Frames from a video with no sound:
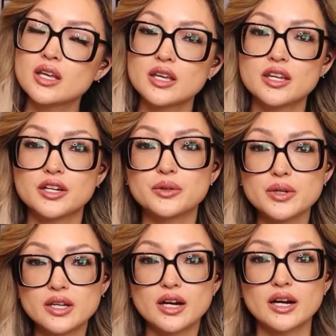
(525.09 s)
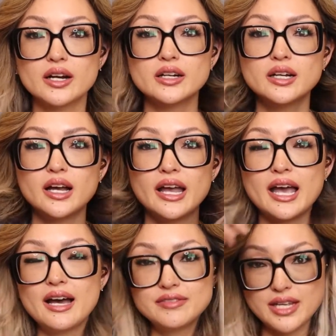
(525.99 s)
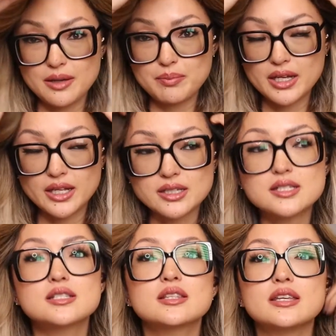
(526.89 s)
here we are. I have tape-ins.